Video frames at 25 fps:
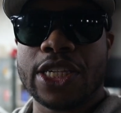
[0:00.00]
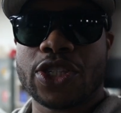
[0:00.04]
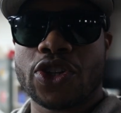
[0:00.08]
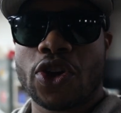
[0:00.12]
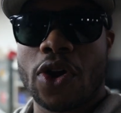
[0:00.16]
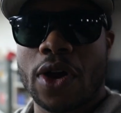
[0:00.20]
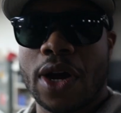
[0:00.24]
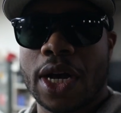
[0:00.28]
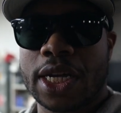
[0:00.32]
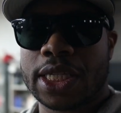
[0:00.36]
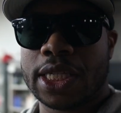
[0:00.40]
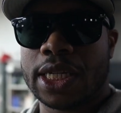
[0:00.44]
these
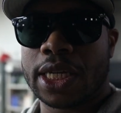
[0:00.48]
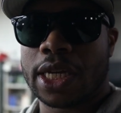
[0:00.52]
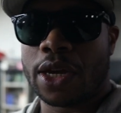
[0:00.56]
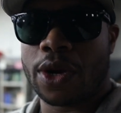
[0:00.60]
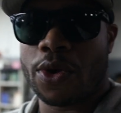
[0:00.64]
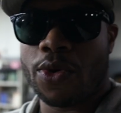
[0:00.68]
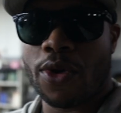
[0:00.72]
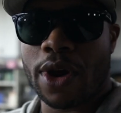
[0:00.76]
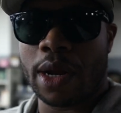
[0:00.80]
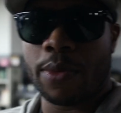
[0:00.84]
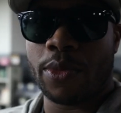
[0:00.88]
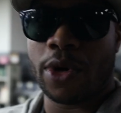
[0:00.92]
cars look
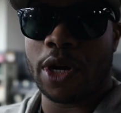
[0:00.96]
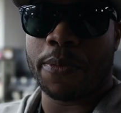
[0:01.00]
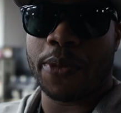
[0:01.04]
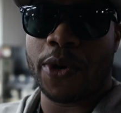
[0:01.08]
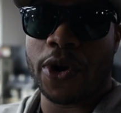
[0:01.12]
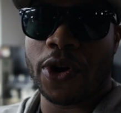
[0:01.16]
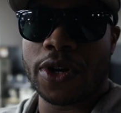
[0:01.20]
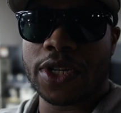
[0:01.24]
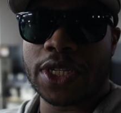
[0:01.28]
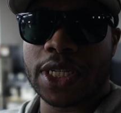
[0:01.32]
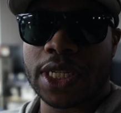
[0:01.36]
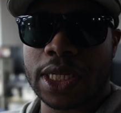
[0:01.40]
incredible in
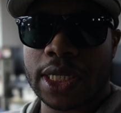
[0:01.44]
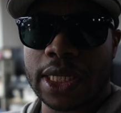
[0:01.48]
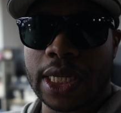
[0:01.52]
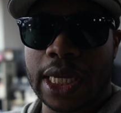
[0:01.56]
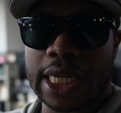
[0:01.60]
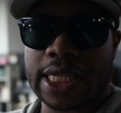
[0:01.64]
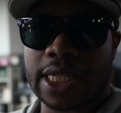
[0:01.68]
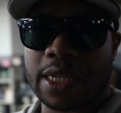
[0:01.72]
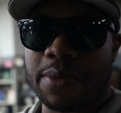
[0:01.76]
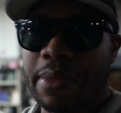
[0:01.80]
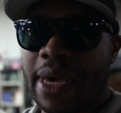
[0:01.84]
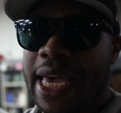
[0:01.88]
person.
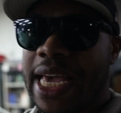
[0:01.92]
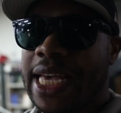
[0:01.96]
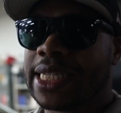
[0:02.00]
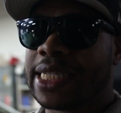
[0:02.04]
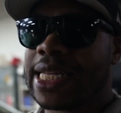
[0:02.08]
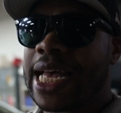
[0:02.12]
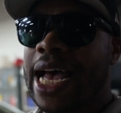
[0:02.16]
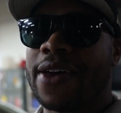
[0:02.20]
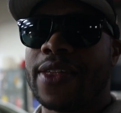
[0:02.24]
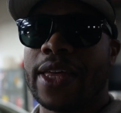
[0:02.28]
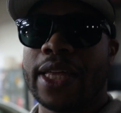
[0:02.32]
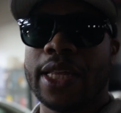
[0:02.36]
It's
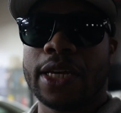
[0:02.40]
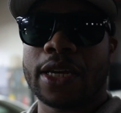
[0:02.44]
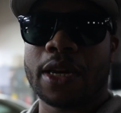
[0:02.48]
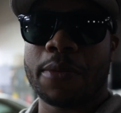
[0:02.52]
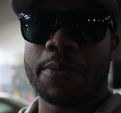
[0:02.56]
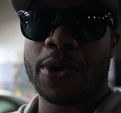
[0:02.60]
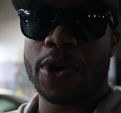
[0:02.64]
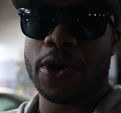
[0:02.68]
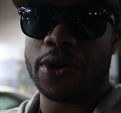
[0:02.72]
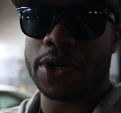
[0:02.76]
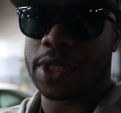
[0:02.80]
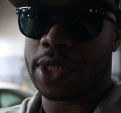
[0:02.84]
amazing how they look
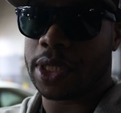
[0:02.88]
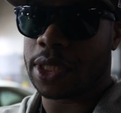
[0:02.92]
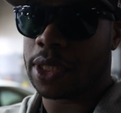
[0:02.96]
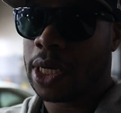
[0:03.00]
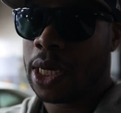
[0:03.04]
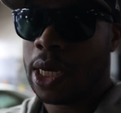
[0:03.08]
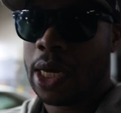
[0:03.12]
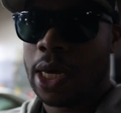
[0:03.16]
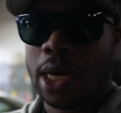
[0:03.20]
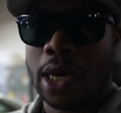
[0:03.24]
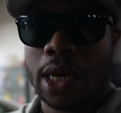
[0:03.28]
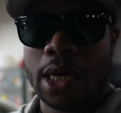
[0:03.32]
in person.
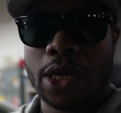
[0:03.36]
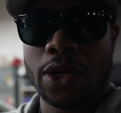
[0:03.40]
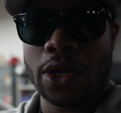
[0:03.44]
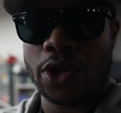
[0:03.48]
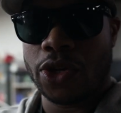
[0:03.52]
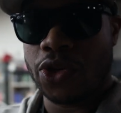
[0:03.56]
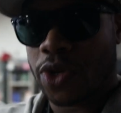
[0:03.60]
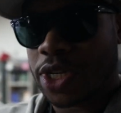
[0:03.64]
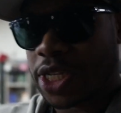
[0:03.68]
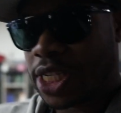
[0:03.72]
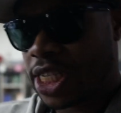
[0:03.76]
You know, you